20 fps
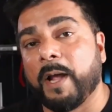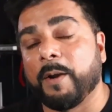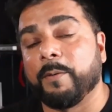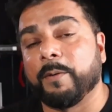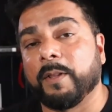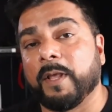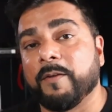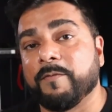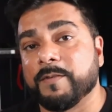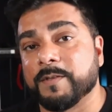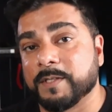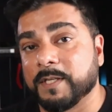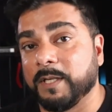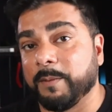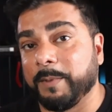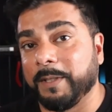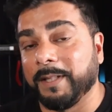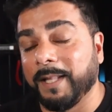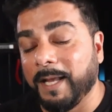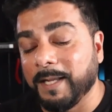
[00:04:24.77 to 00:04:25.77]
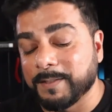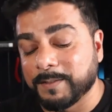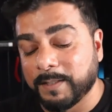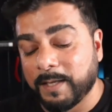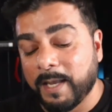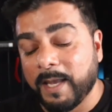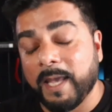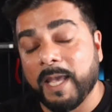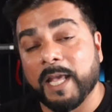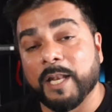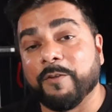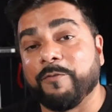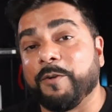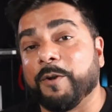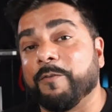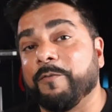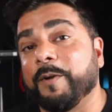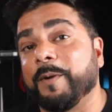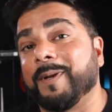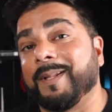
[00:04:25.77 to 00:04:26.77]
battery life is going to be less. And if
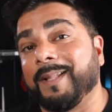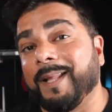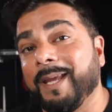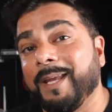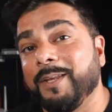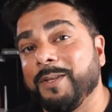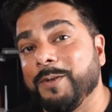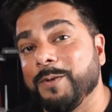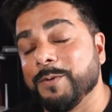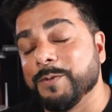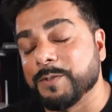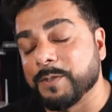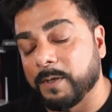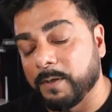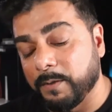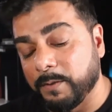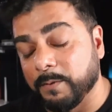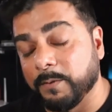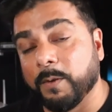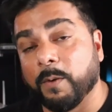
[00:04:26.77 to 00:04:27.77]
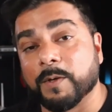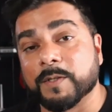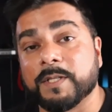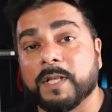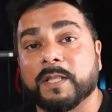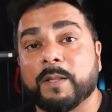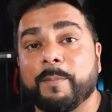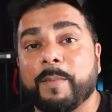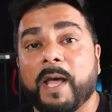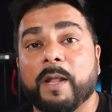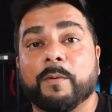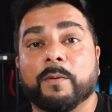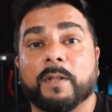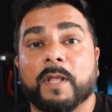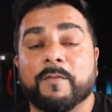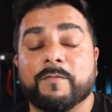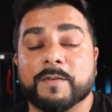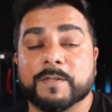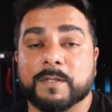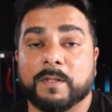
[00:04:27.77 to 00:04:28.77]
you're a very light user, you'll notice that the battery
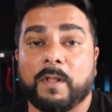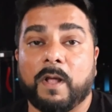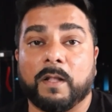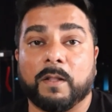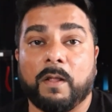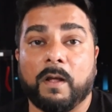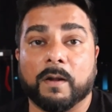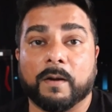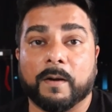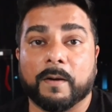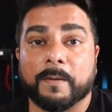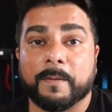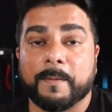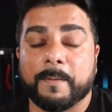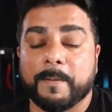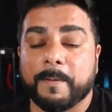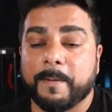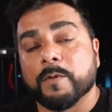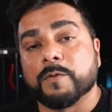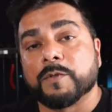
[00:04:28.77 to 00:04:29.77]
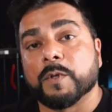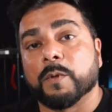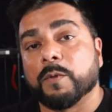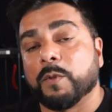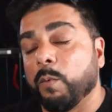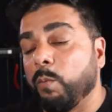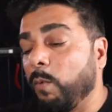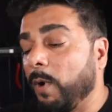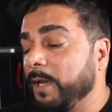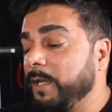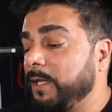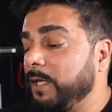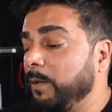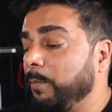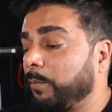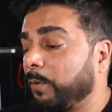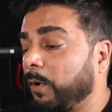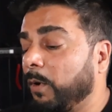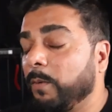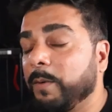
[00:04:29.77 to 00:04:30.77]
life is a lot longer. So the
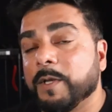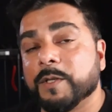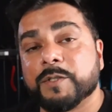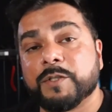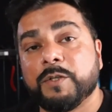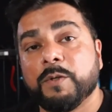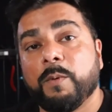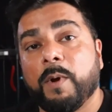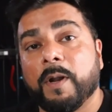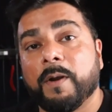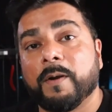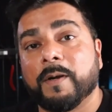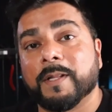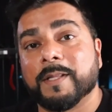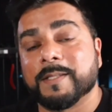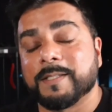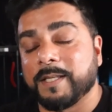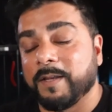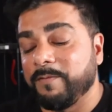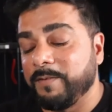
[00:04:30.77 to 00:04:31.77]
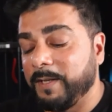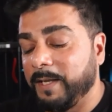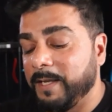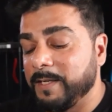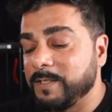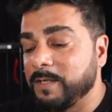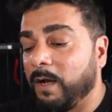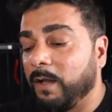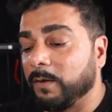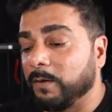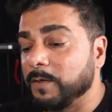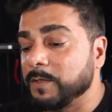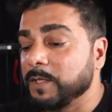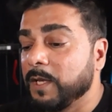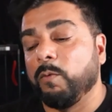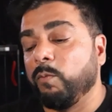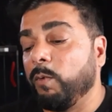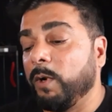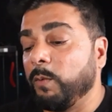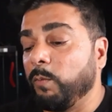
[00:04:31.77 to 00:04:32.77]
OneKey Pro is $278.
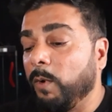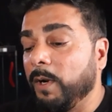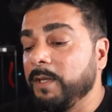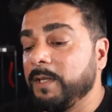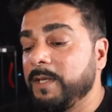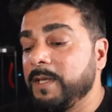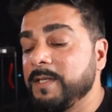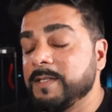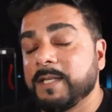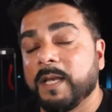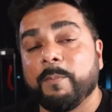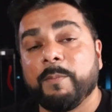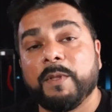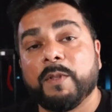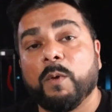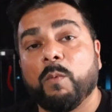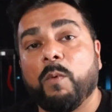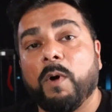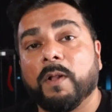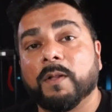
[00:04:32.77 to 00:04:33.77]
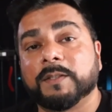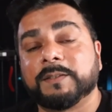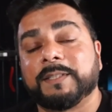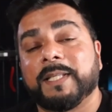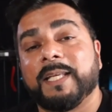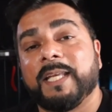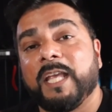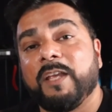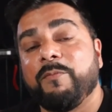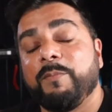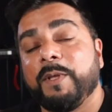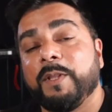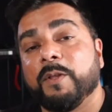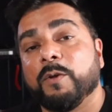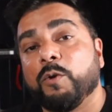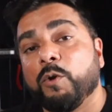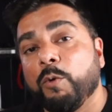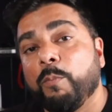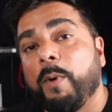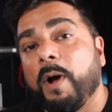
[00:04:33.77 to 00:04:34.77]
When OneKey sent me the wallets, they gave me the
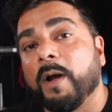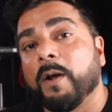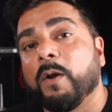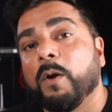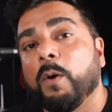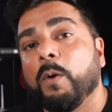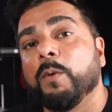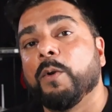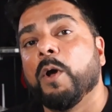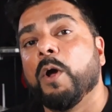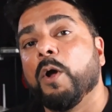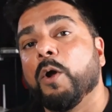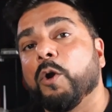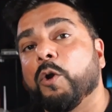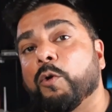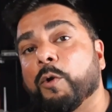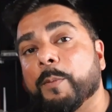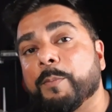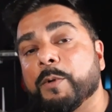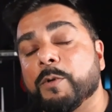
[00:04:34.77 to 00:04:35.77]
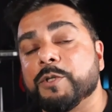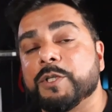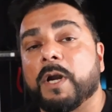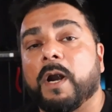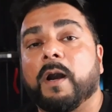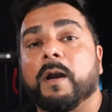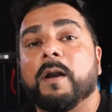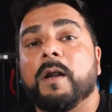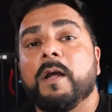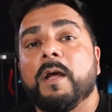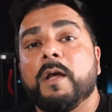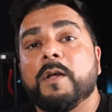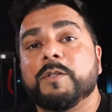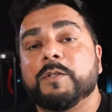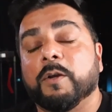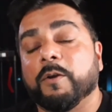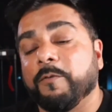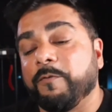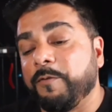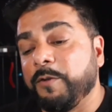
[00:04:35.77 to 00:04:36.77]
coupon code CryptoJar.
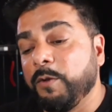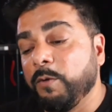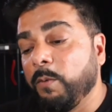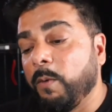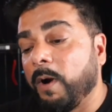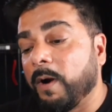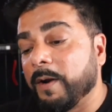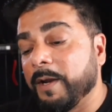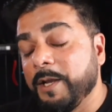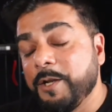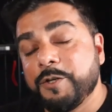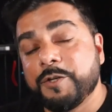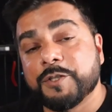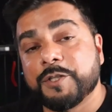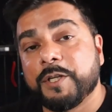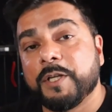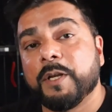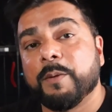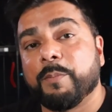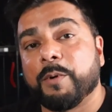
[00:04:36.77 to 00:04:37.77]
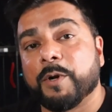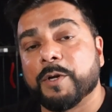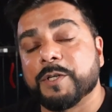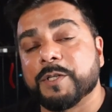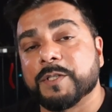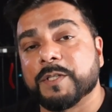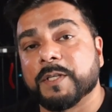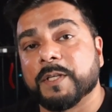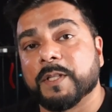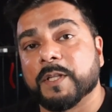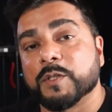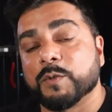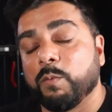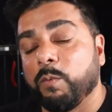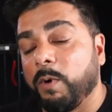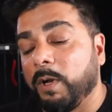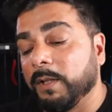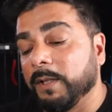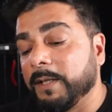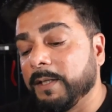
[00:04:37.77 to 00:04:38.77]
So if you are interested in purchasing this
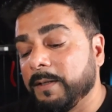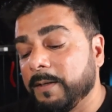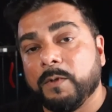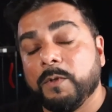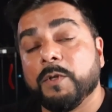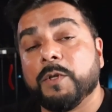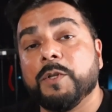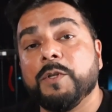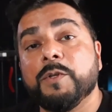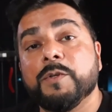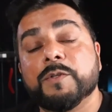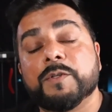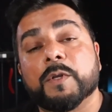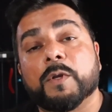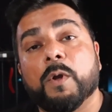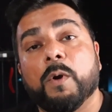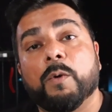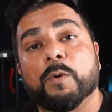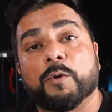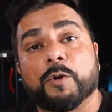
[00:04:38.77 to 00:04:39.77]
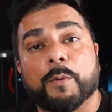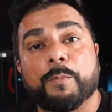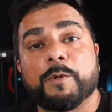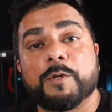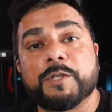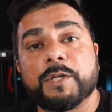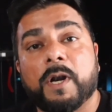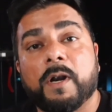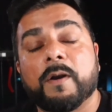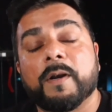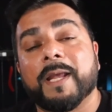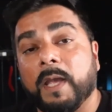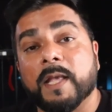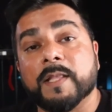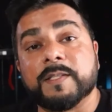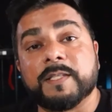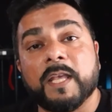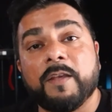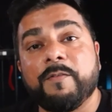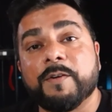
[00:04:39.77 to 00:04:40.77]
wallet, you can use the code CryptoJar
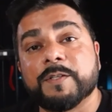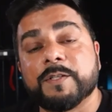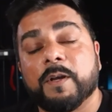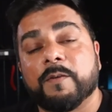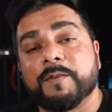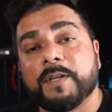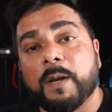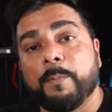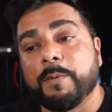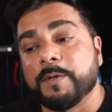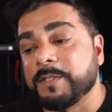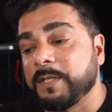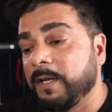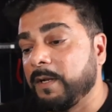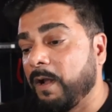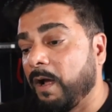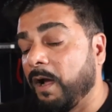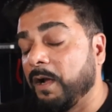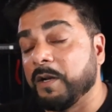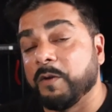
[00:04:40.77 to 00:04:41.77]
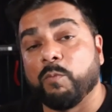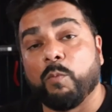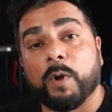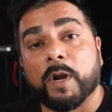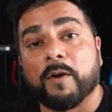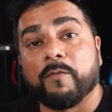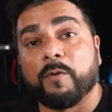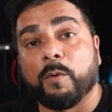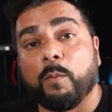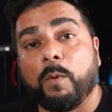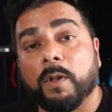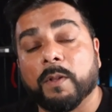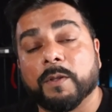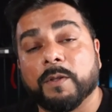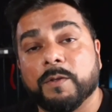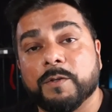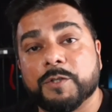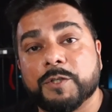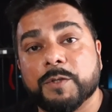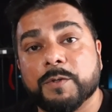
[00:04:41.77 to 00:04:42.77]
and save yourself 10% on whatever
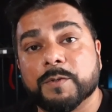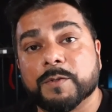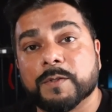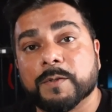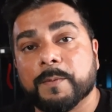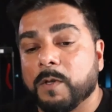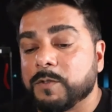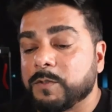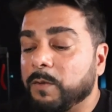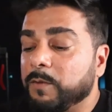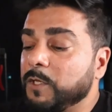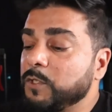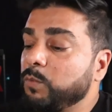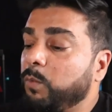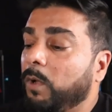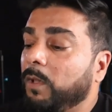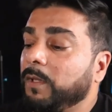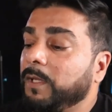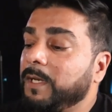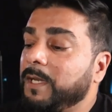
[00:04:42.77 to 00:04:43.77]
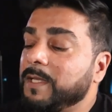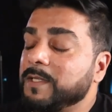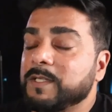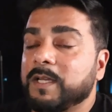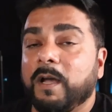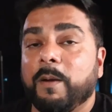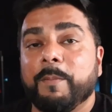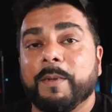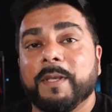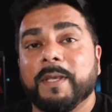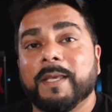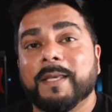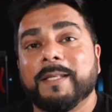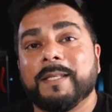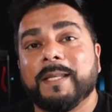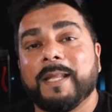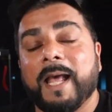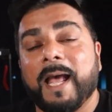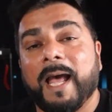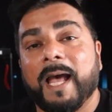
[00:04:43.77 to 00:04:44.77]
wallet you choose. So this wallet is coming
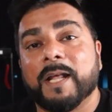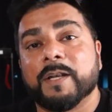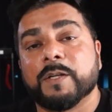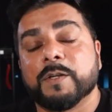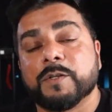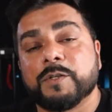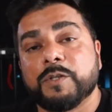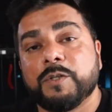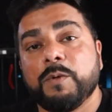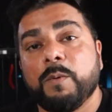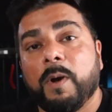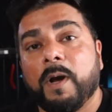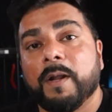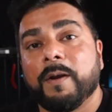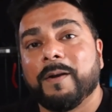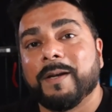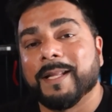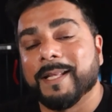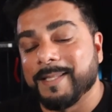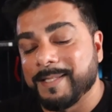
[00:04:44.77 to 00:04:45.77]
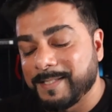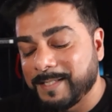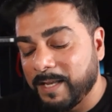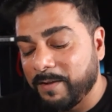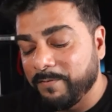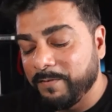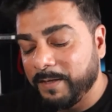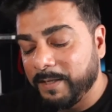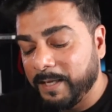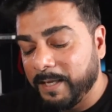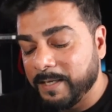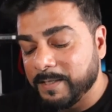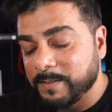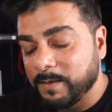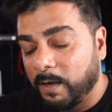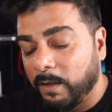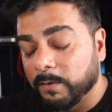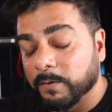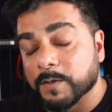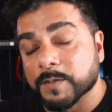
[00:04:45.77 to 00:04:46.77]
in at
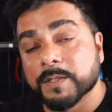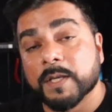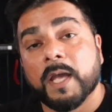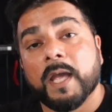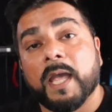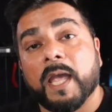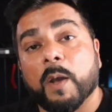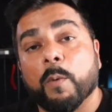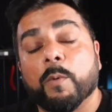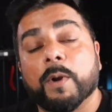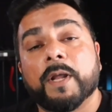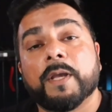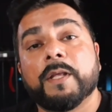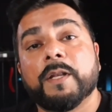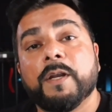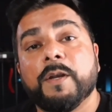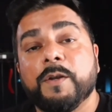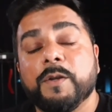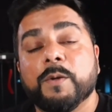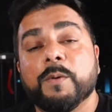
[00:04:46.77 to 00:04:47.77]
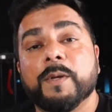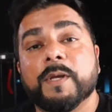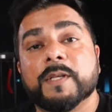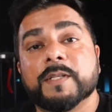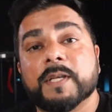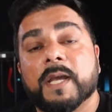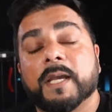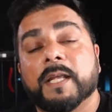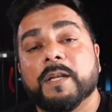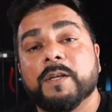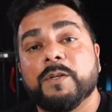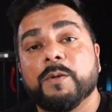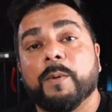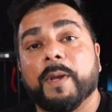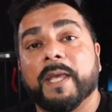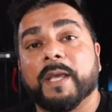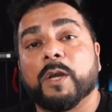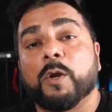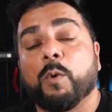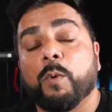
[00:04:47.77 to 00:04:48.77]
$278. And what I'm gonna do is I'm gonna do
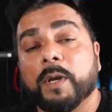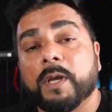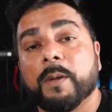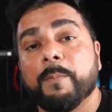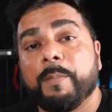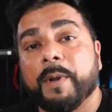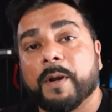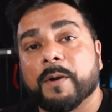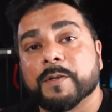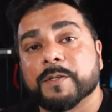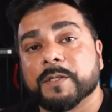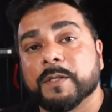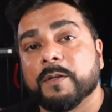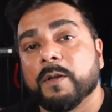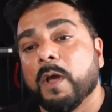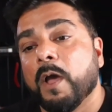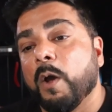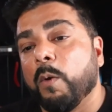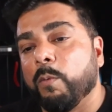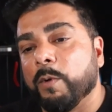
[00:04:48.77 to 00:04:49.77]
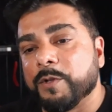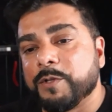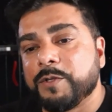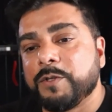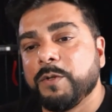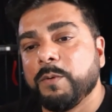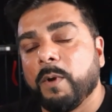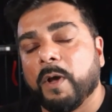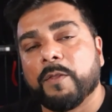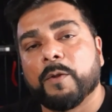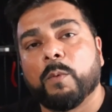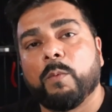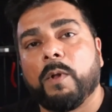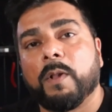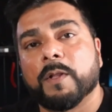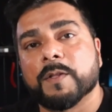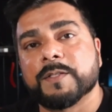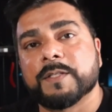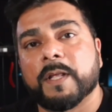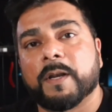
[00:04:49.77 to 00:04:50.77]
a quick comparison with two other
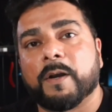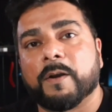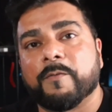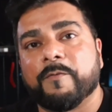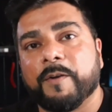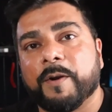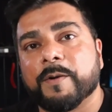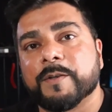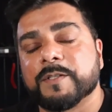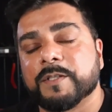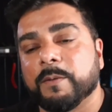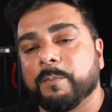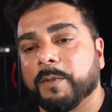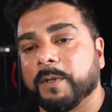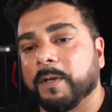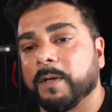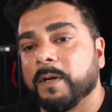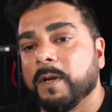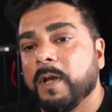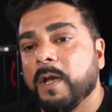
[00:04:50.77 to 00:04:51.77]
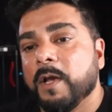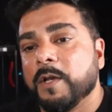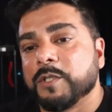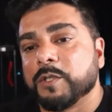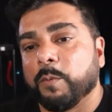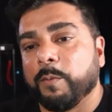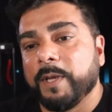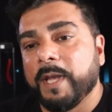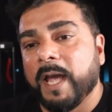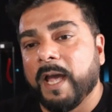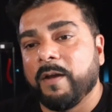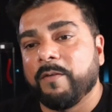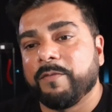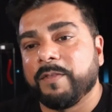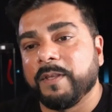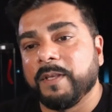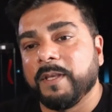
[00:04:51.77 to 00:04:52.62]
wallets that are very similar. So we have